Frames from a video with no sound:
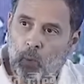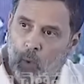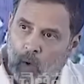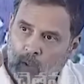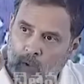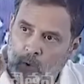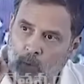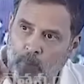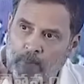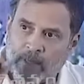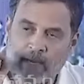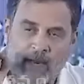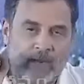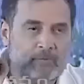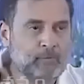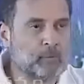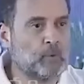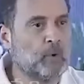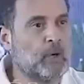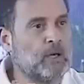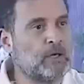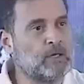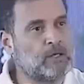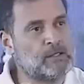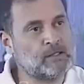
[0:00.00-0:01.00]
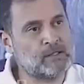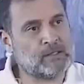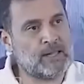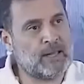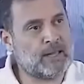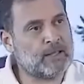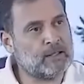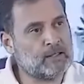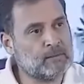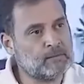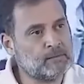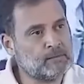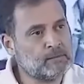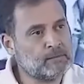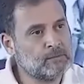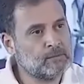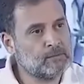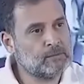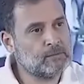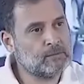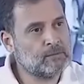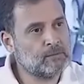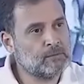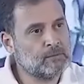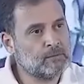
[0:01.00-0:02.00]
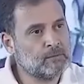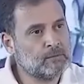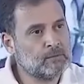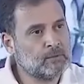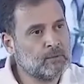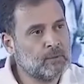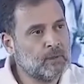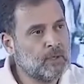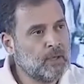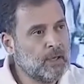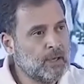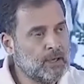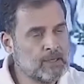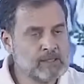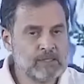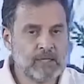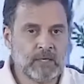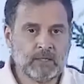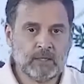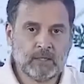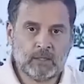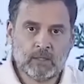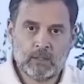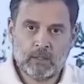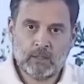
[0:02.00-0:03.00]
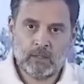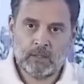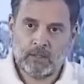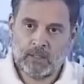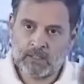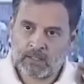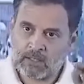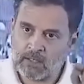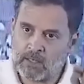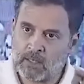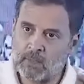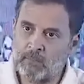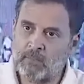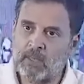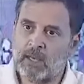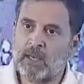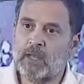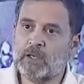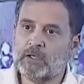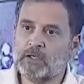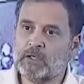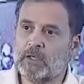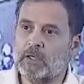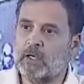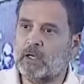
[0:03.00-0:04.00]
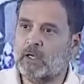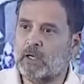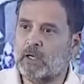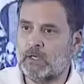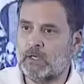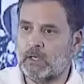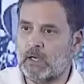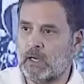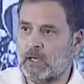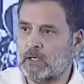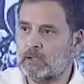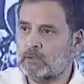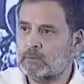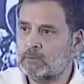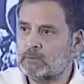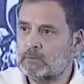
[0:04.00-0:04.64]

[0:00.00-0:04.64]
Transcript: what we have to understand is that discrimination India